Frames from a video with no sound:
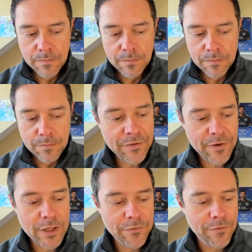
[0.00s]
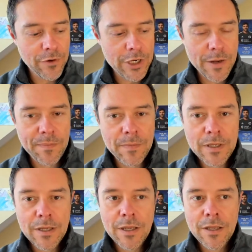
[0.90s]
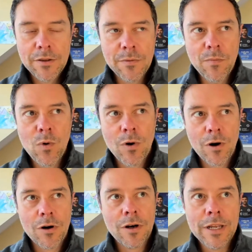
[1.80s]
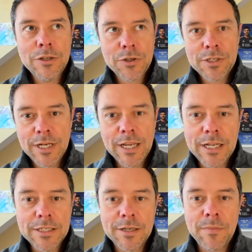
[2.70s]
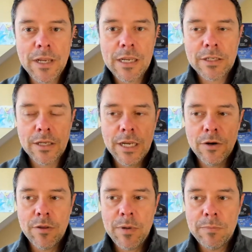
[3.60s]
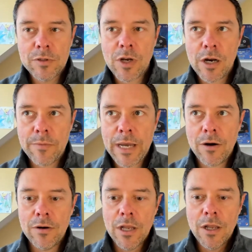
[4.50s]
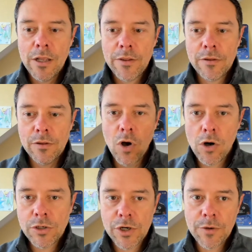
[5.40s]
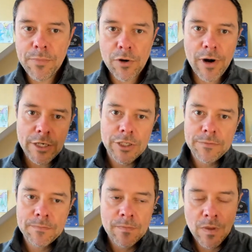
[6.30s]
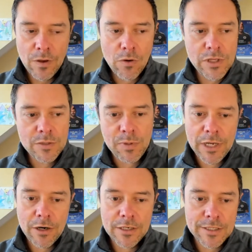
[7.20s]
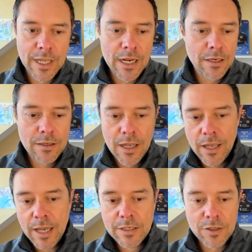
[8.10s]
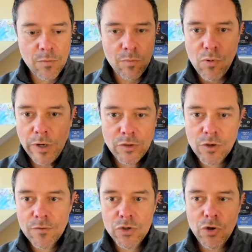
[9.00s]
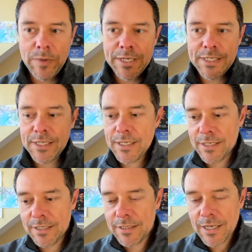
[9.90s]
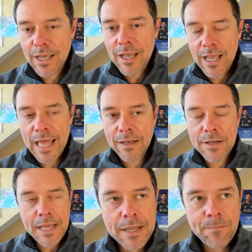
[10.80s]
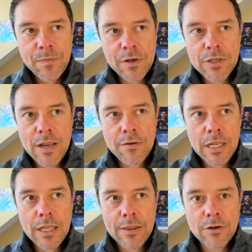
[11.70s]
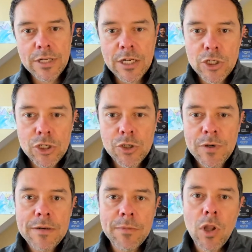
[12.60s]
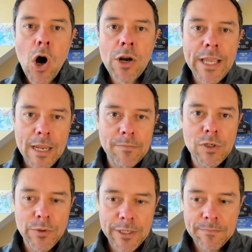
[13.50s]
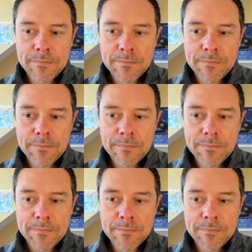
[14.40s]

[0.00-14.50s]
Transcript: MFL and Footium, the more interesting it is to me to hear the people talk about long-term progression. Oh, this player has gained X number of points over so many seasons. And there's an extreme long game to it,